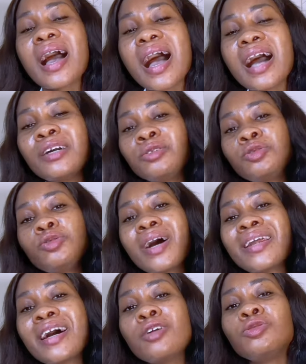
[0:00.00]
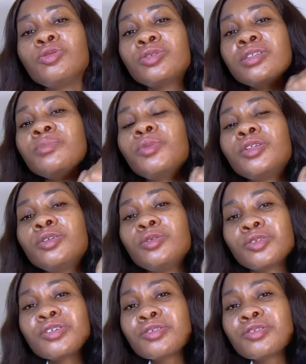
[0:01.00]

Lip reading: and you are now using body lotion,